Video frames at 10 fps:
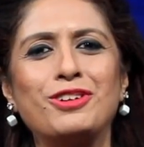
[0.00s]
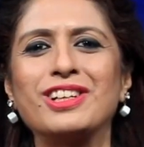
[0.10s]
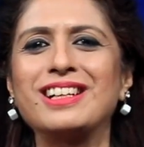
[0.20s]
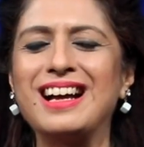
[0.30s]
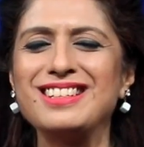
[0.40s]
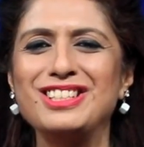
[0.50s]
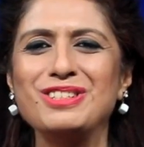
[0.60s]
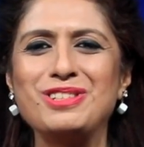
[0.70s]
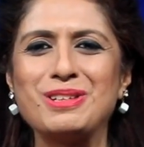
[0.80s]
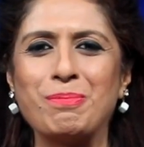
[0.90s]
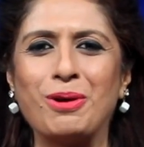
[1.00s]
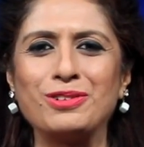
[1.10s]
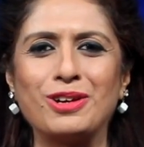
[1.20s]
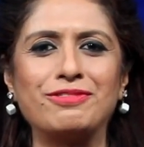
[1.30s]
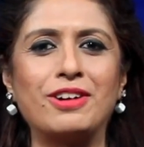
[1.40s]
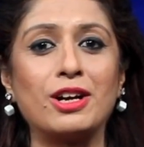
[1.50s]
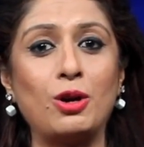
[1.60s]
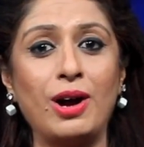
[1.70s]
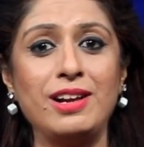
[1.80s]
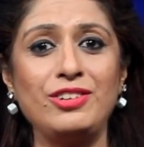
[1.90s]
for the continued support of our
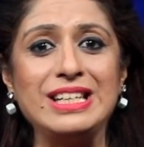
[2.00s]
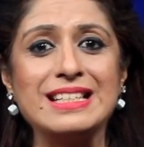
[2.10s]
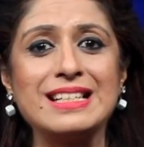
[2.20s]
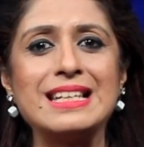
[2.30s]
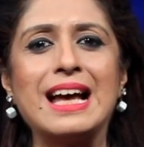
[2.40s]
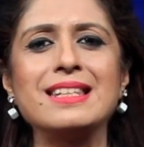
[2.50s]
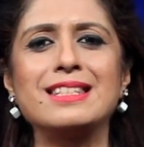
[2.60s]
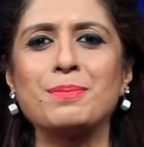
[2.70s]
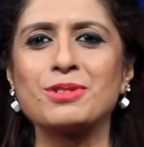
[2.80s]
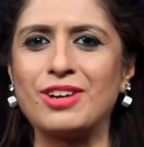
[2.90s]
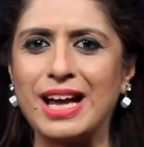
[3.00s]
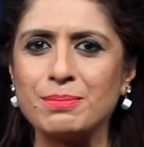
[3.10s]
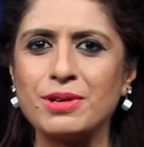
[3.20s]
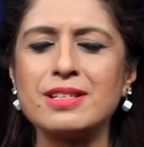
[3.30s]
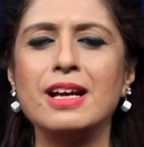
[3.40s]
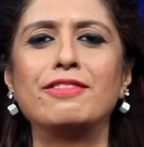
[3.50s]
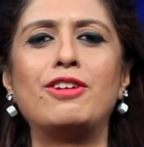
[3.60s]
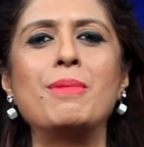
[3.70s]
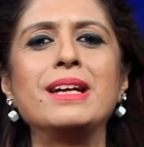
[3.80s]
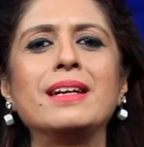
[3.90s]
loyal readers and subscribers for
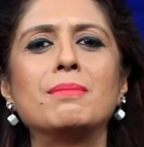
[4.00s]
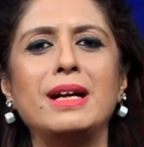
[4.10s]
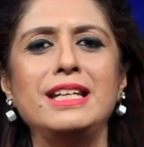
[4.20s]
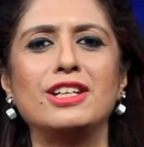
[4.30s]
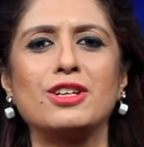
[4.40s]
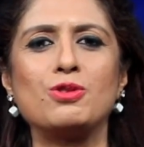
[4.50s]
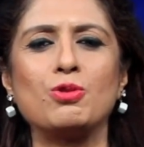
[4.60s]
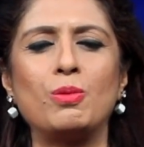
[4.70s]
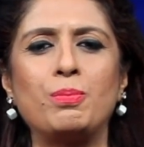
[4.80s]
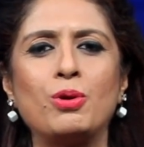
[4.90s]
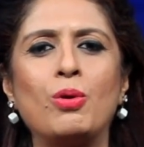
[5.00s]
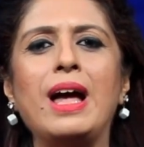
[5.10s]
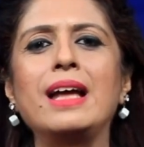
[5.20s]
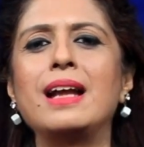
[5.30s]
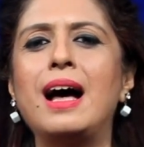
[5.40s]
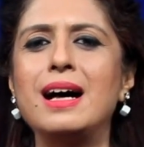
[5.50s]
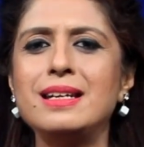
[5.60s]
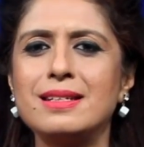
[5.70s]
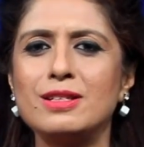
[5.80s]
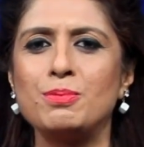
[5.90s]
making Money Control Pro an
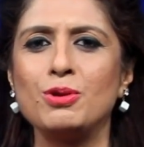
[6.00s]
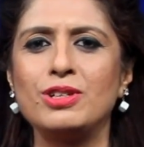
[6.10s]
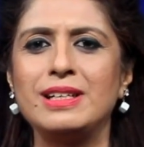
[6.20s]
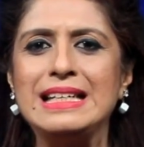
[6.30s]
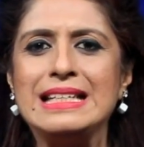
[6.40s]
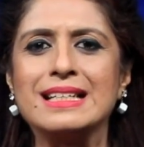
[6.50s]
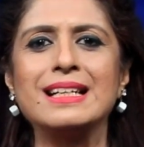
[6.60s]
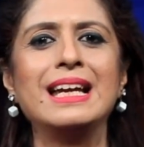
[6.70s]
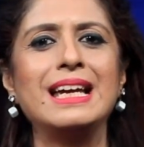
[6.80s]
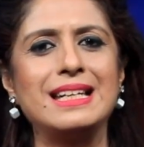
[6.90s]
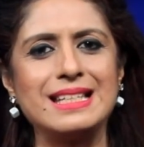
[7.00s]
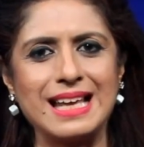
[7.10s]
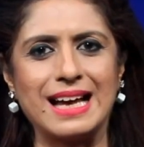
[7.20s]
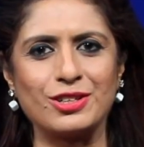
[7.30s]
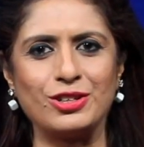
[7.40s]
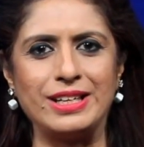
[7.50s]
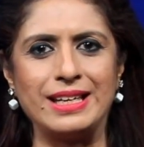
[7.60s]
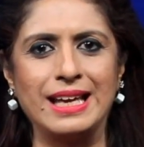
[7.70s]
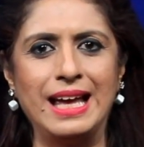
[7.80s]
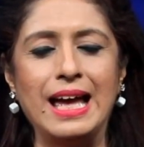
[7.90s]
undisputed leader in its category.
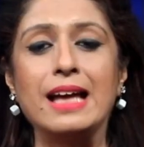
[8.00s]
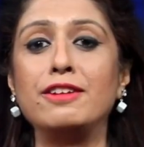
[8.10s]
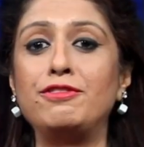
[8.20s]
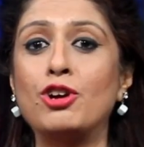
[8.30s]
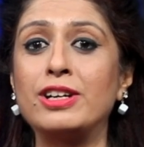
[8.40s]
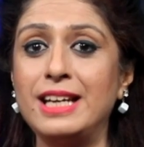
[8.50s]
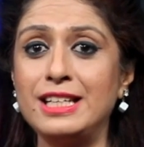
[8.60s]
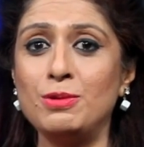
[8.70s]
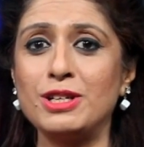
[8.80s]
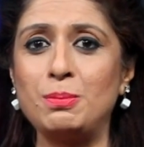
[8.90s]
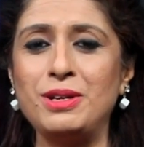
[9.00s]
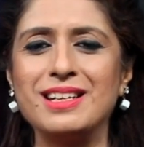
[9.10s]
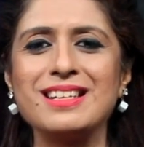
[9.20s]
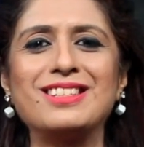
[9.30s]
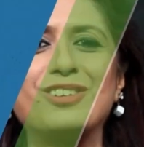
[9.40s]
And if you are yet to experience